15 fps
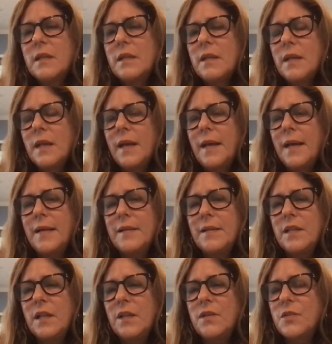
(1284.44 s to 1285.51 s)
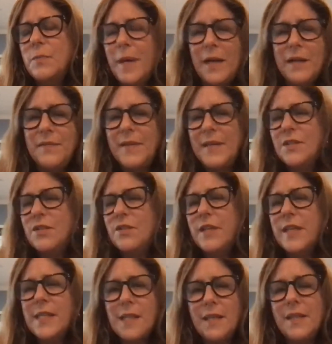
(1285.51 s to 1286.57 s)
And, Spotify's
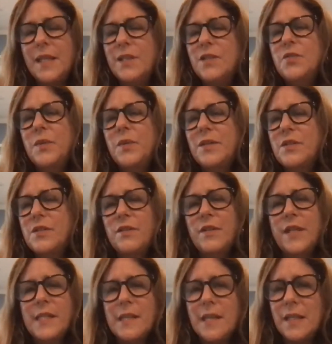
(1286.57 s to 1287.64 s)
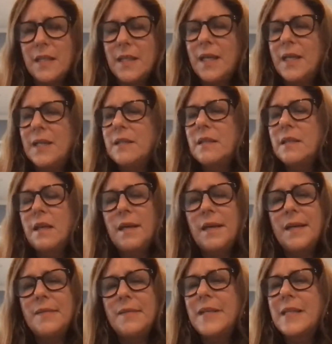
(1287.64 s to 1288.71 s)
already done that, Twitter's already done that,
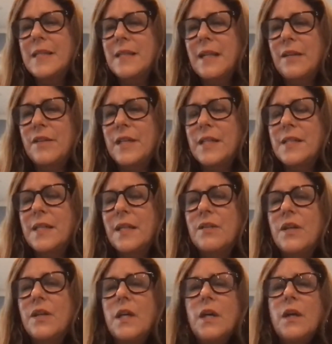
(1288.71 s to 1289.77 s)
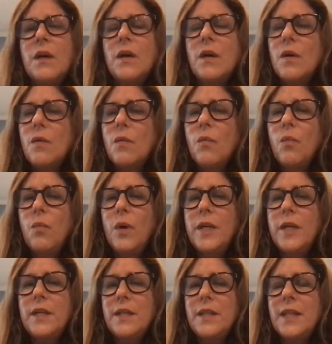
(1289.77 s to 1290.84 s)
et cetera, et cetera. What do
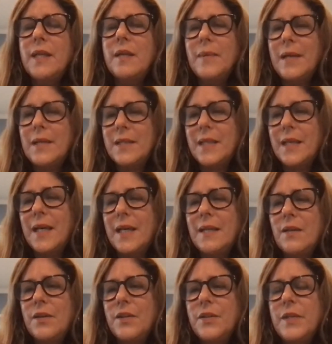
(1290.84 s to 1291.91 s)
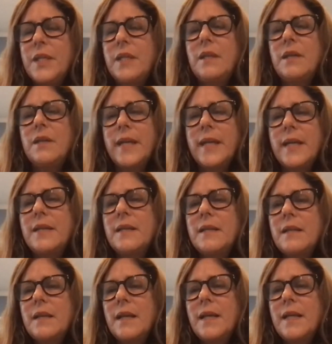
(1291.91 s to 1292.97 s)
you think about that? Are you hearing
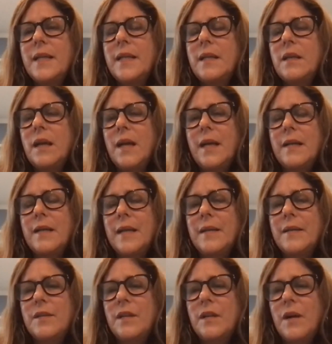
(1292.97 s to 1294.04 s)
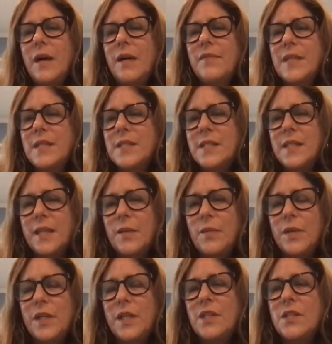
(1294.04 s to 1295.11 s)
any kind, and obviously
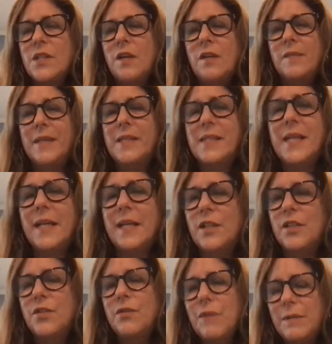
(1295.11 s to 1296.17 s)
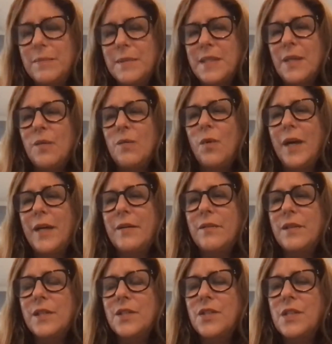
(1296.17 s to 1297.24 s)
we're going to talk about tech and you represent wider
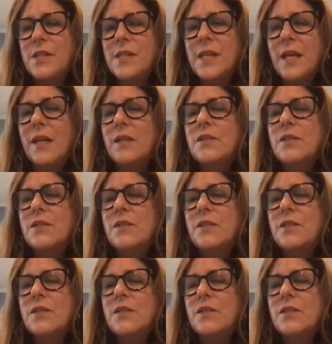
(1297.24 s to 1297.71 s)
than just tech.